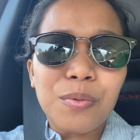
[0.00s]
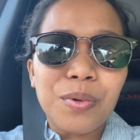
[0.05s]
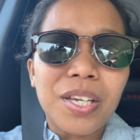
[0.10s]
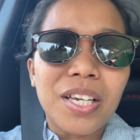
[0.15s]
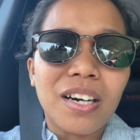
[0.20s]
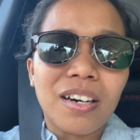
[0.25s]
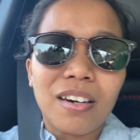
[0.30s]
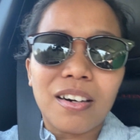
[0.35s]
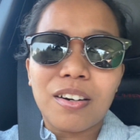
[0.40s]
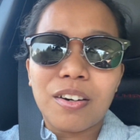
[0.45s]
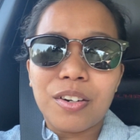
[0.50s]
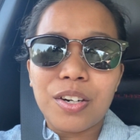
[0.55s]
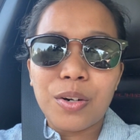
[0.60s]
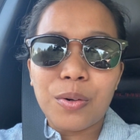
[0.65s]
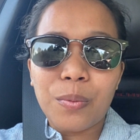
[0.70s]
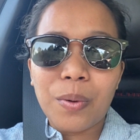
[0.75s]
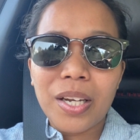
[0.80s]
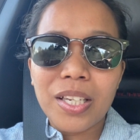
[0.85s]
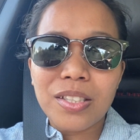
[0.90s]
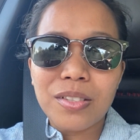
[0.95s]
we are on
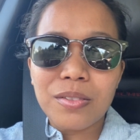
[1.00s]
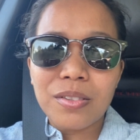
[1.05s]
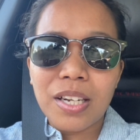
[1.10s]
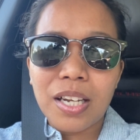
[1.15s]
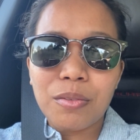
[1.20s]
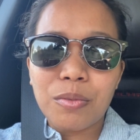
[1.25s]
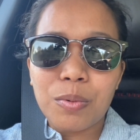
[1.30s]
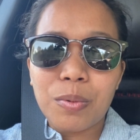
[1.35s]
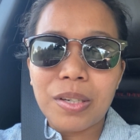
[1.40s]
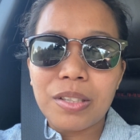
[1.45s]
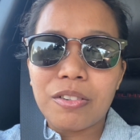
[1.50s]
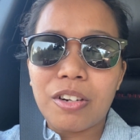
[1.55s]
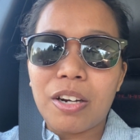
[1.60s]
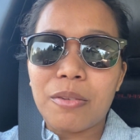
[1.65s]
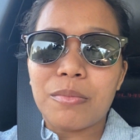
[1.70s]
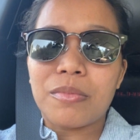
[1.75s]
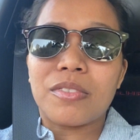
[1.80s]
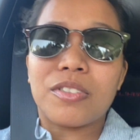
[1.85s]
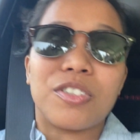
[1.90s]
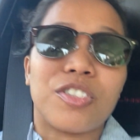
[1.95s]
our way to
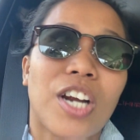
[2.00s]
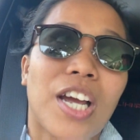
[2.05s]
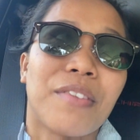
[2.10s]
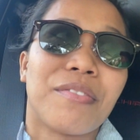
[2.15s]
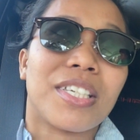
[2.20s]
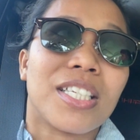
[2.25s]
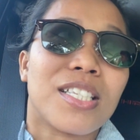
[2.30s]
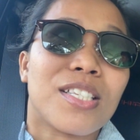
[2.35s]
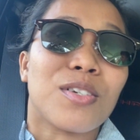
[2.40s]
911 driving